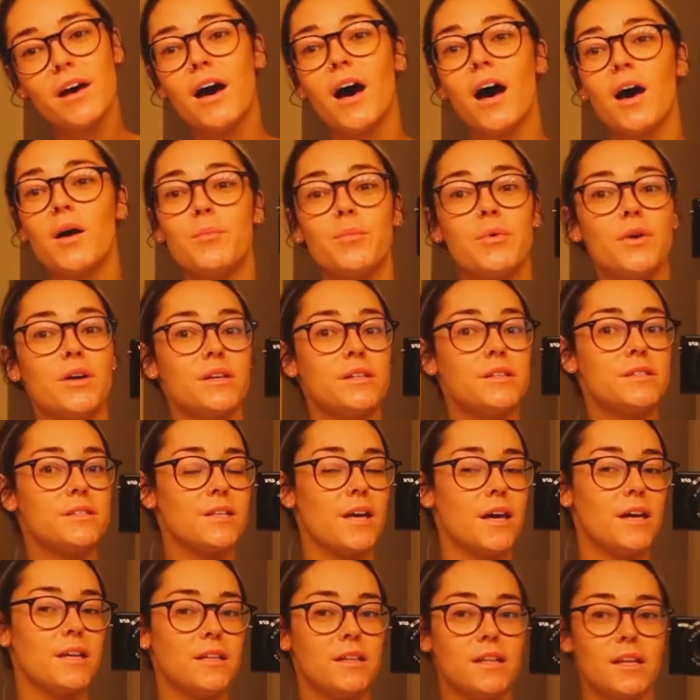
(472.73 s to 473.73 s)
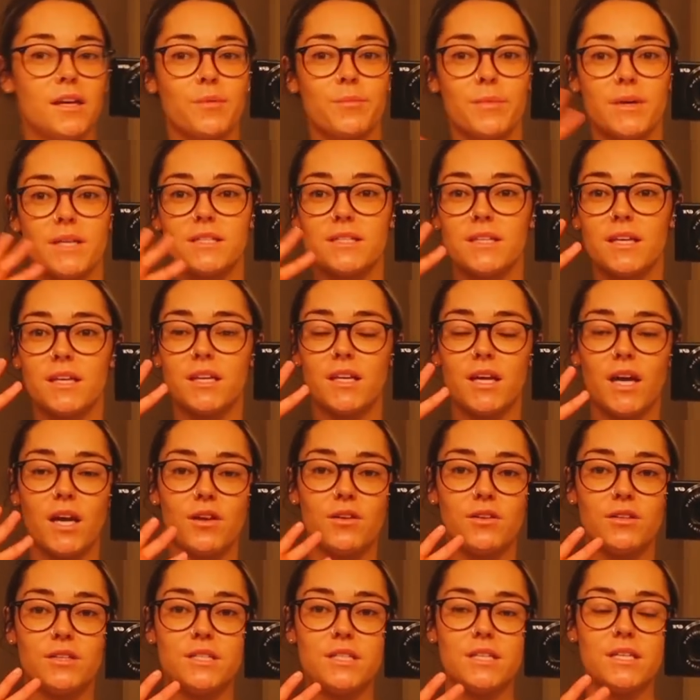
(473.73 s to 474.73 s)
I put, I did like my skincare
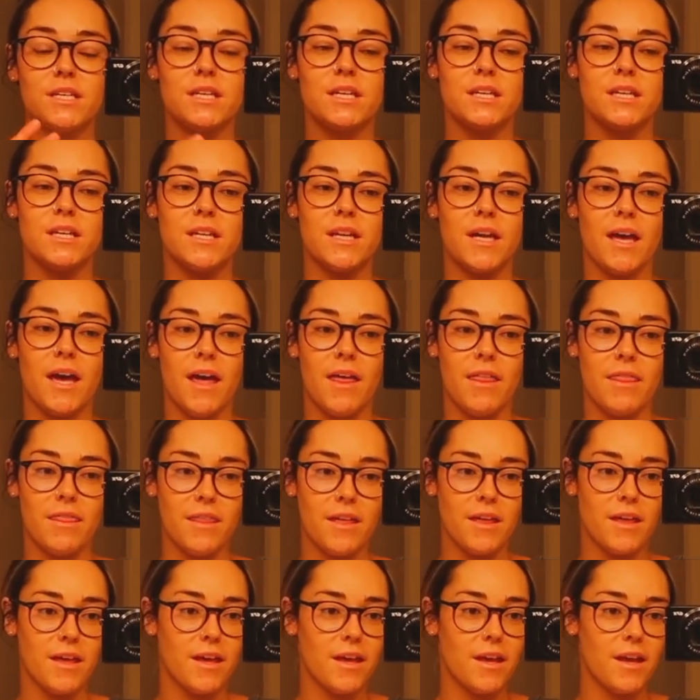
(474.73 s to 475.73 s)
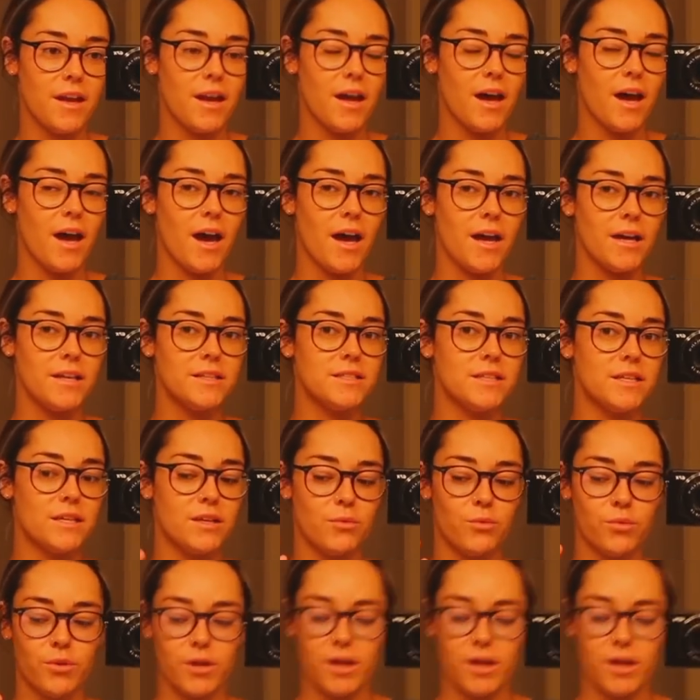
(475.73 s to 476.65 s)
routine and then I did